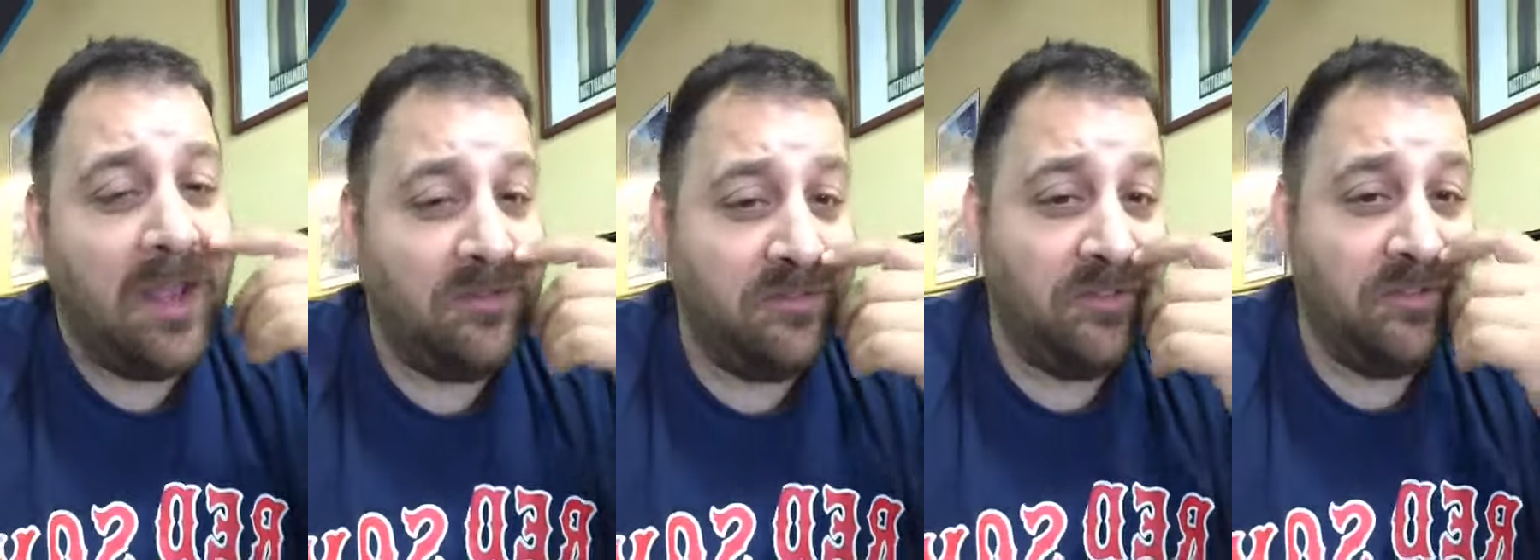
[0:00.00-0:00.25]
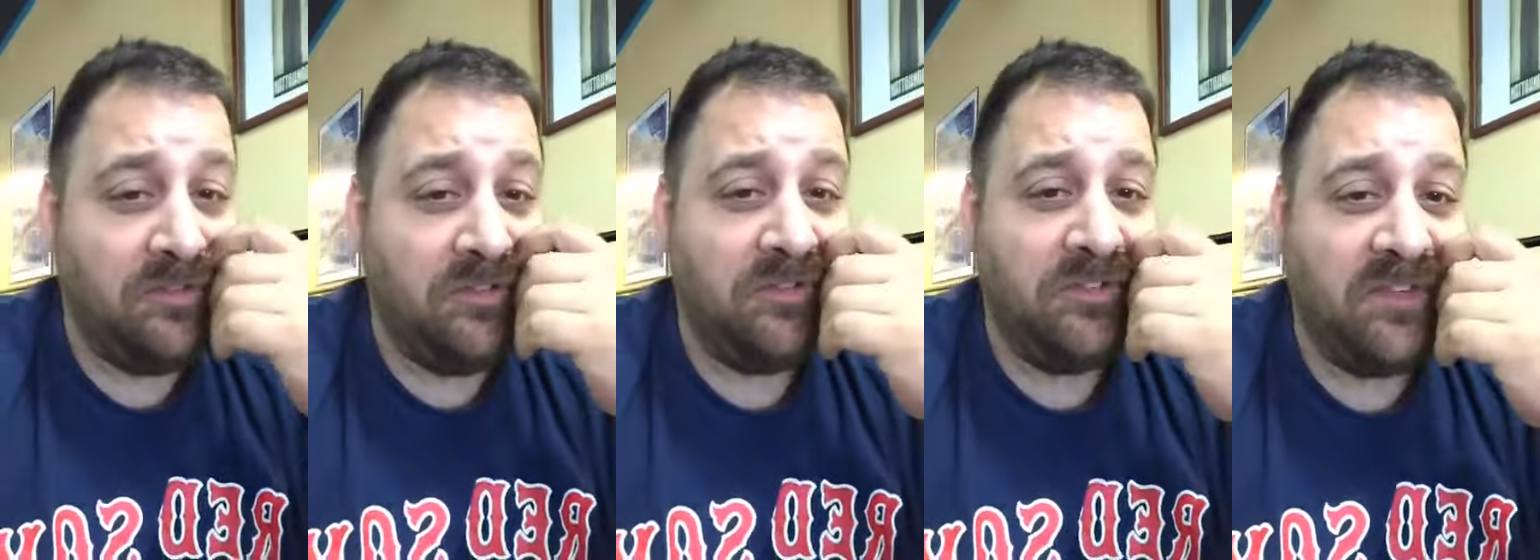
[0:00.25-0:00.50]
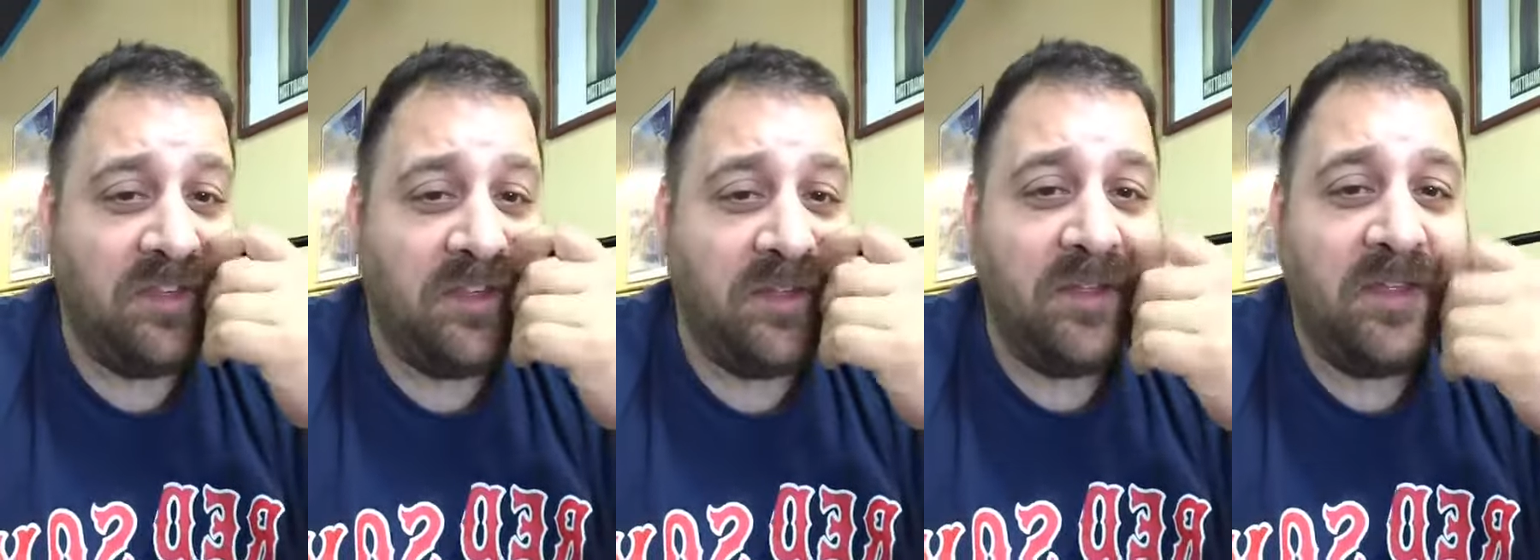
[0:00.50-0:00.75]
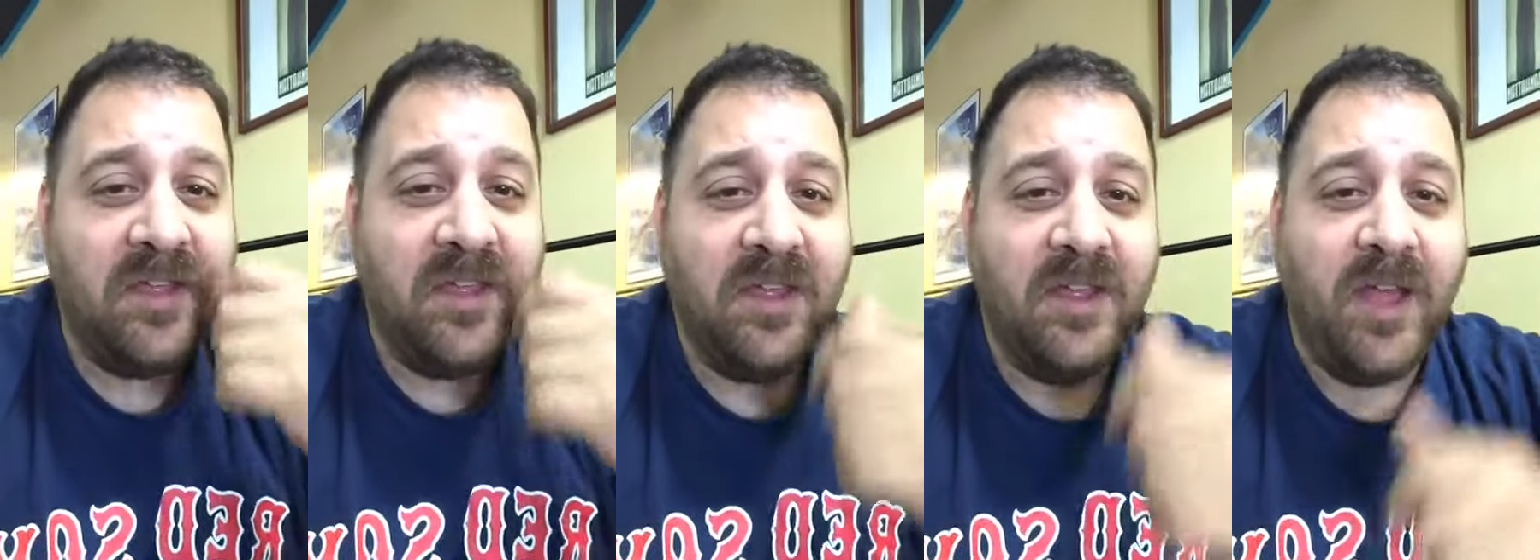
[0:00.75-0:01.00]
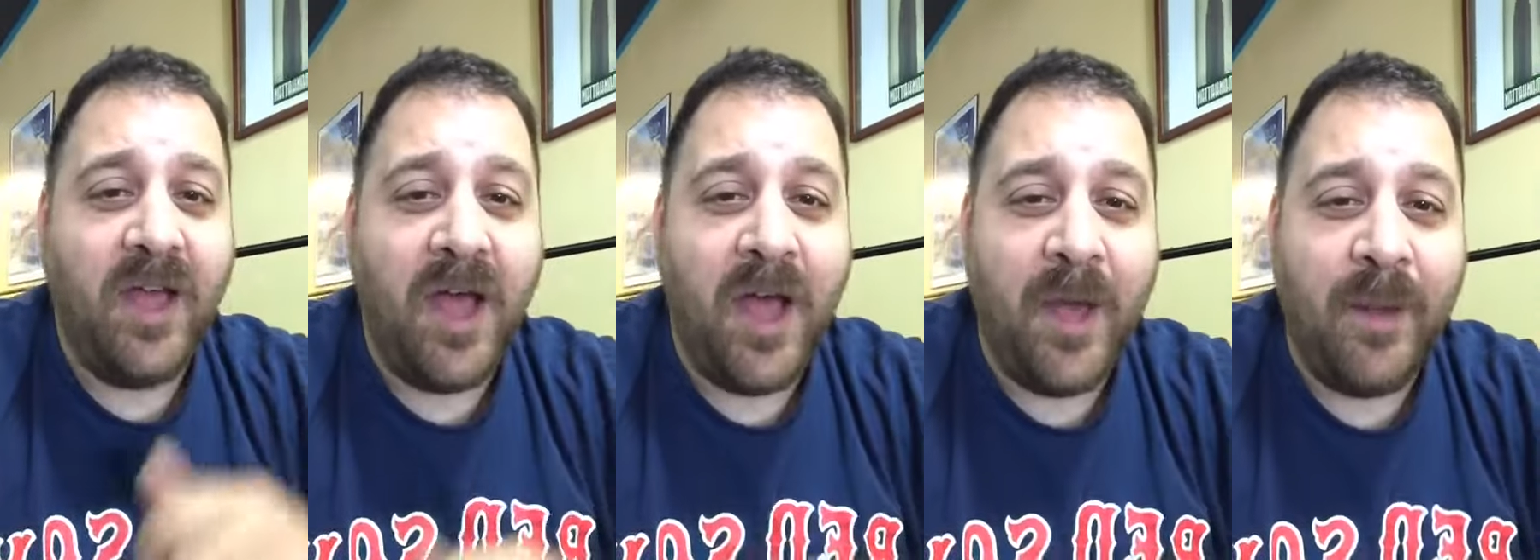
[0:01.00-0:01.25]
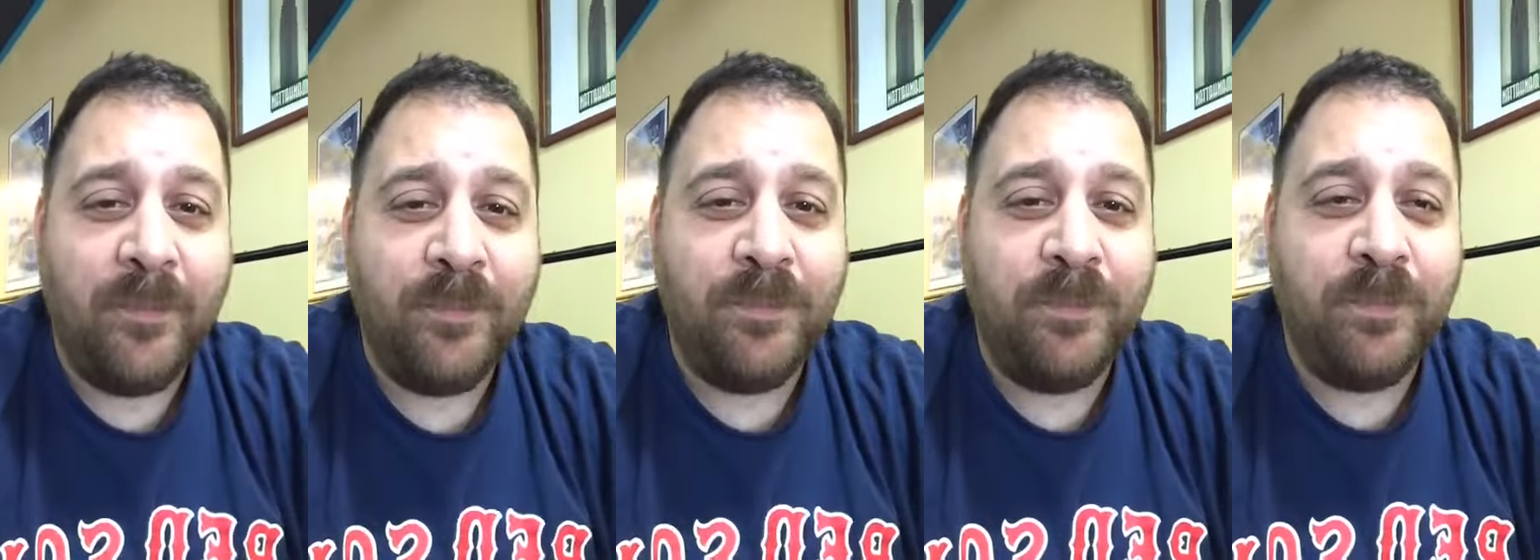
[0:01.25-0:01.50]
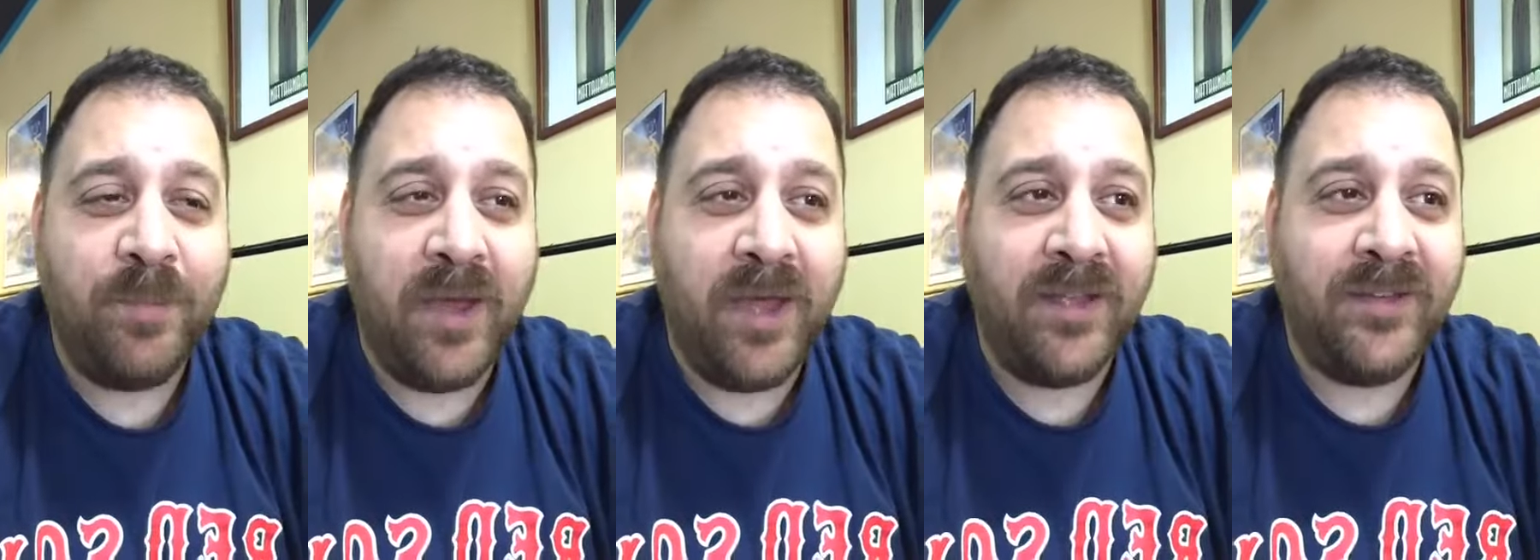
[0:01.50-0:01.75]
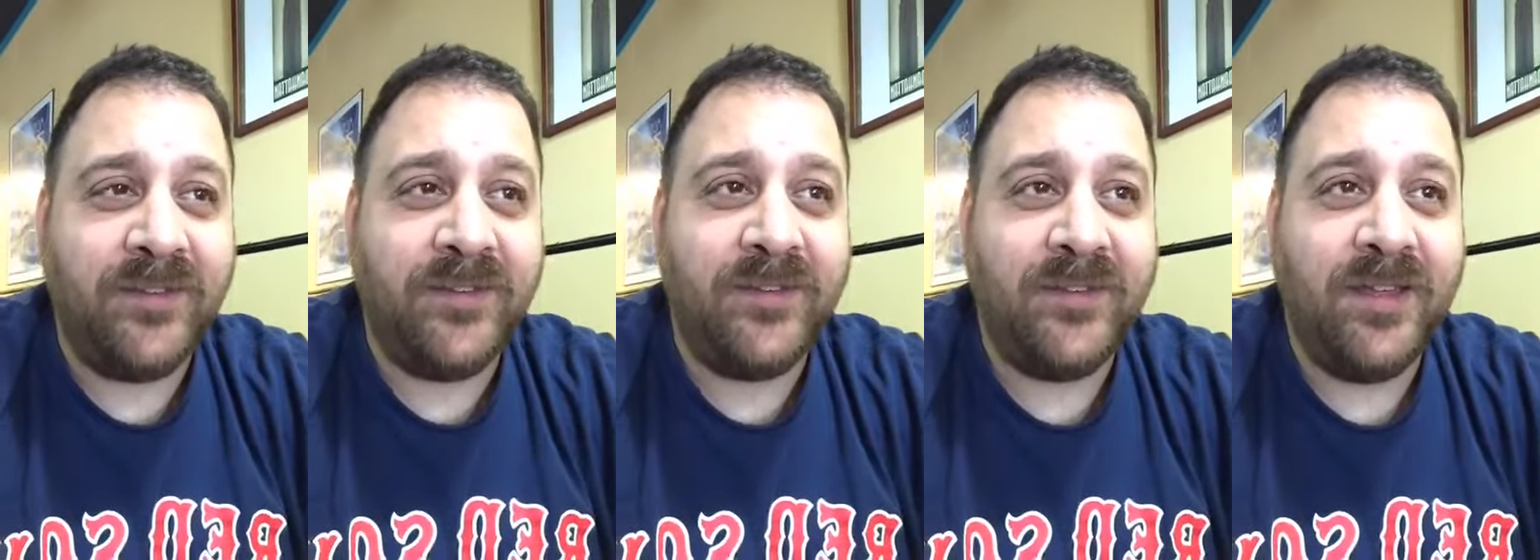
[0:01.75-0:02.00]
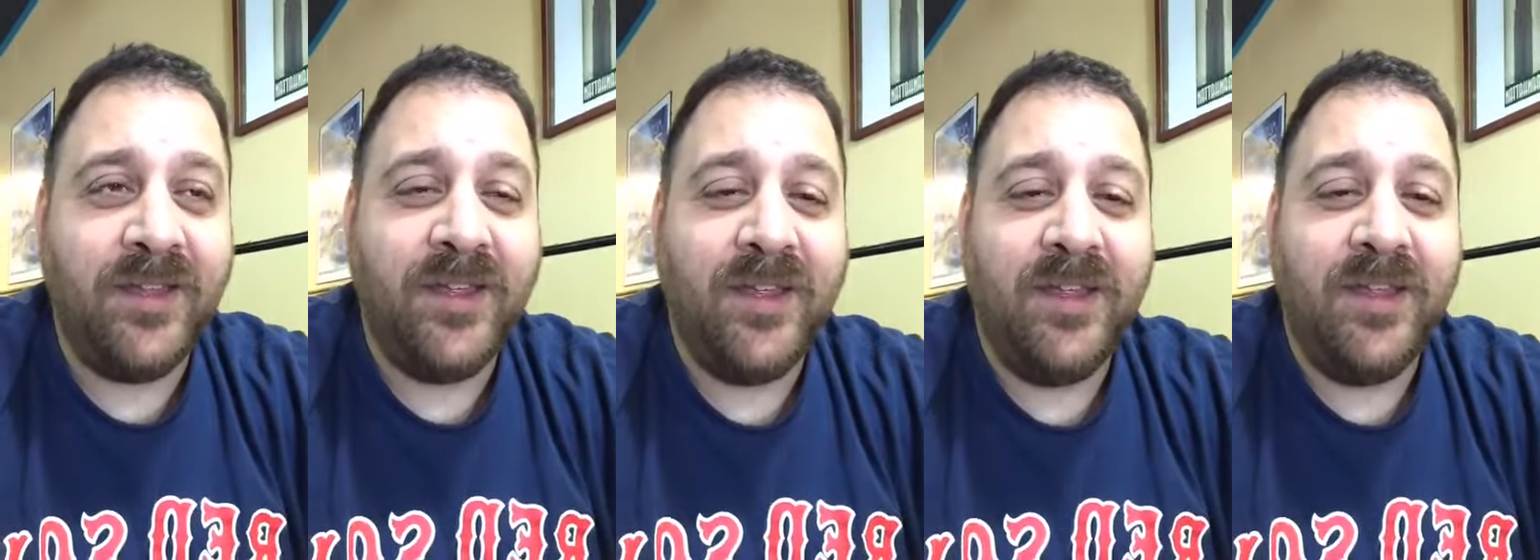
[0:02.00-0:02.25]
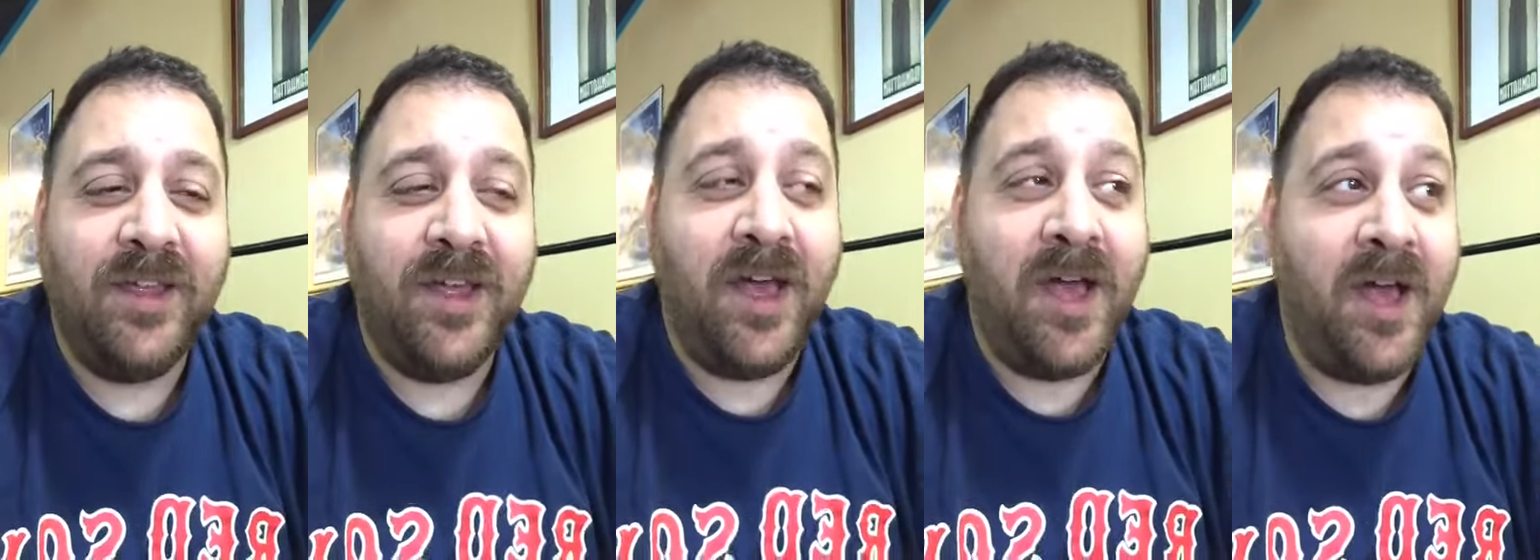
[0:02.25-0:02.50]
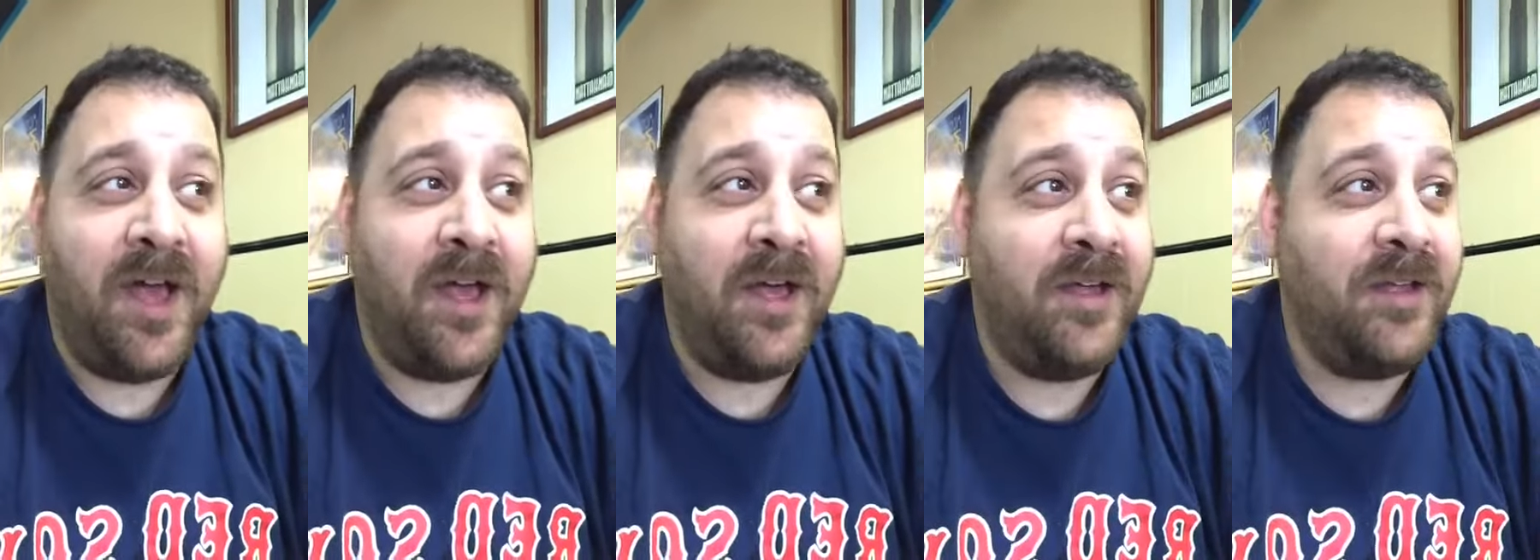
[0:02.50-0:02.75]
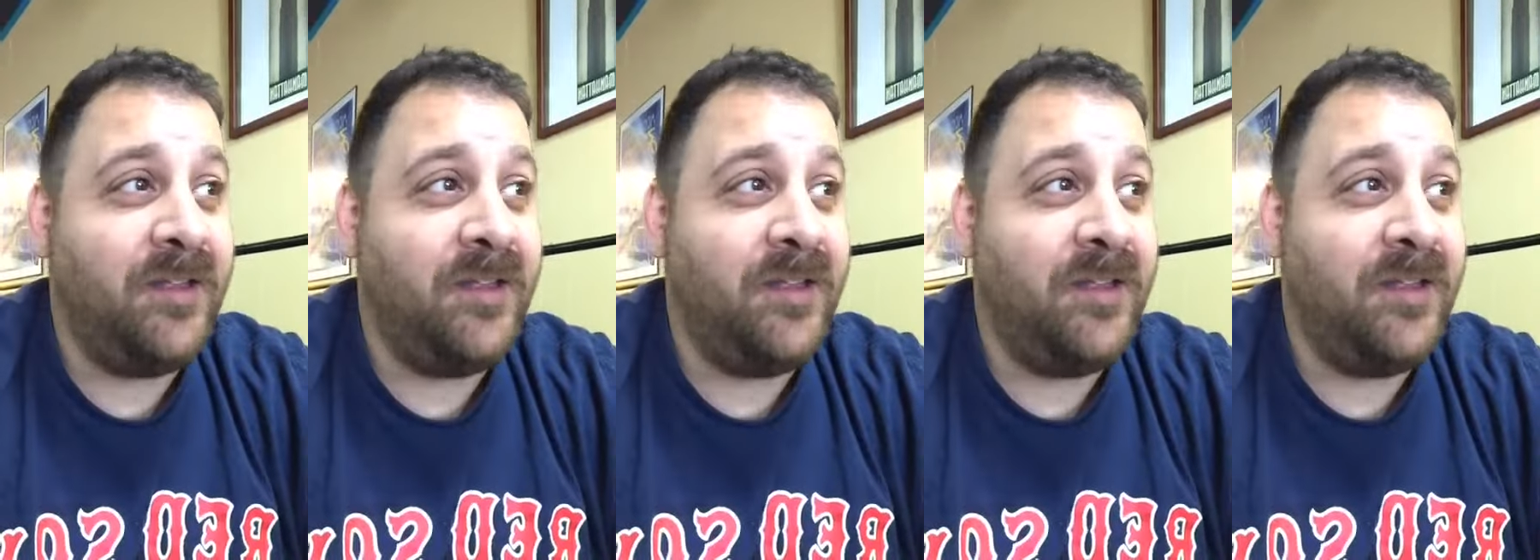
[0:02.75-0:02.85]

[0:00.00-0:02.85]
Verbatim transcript: of interesting. Um, but uh,